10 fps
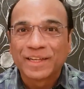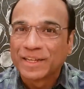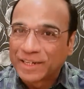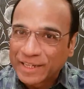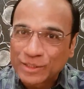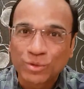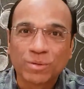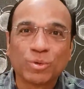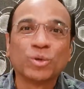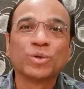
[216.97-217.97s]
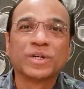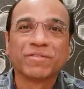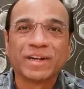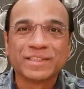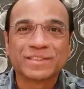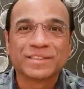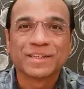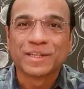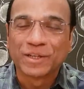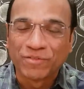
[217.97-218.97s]
he takes out the Bluetooth device,
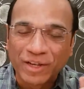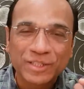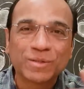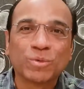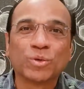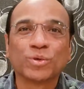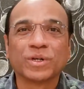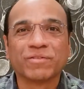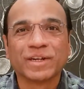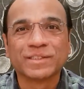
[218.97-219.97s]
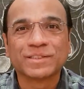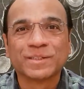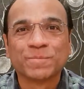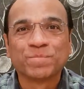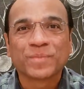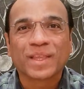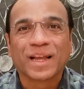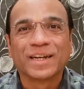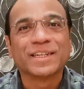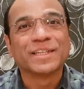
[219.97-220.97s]
he wears the Bluetooth device,
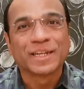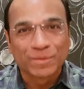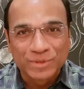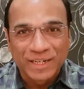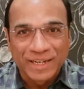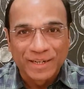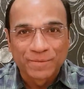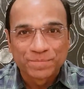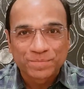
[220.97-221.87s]
and then he rubs the ring.